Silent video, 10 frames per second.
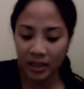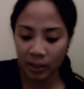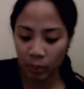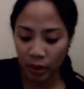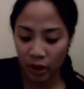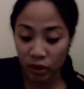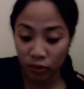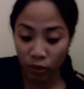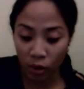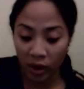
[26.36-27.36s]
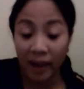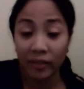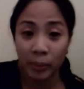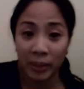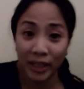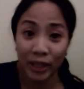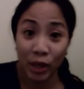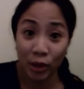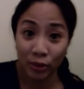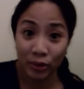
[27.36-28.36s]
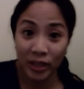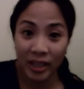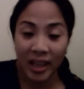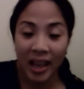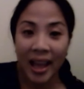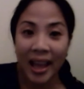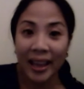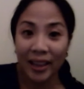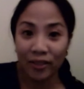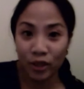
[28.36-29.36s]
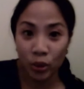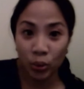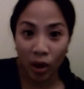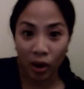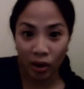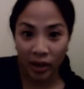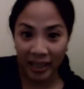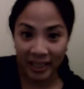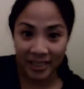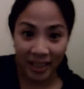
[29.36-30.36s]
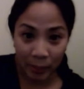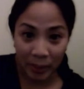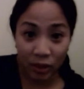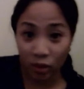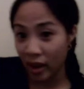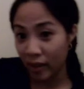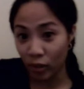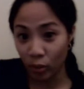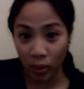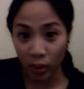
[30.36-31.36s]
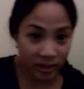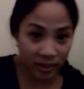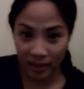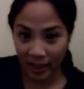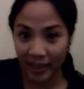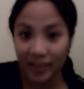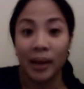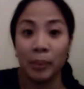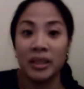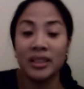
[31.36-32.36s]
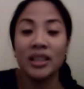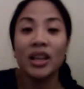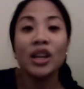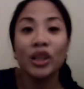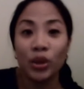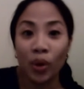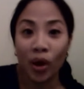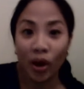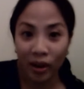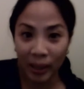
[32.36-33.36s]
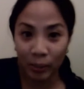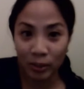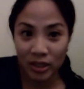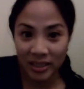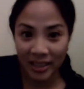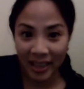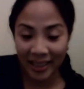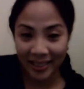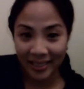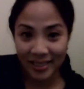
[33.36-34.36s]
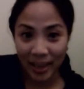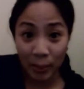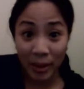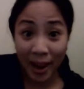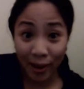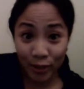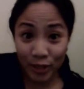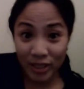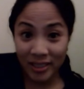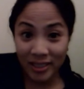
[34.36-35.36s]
push for everybody to go. If you are a diamond or ever was a diamond, you are able to stay in the diamond house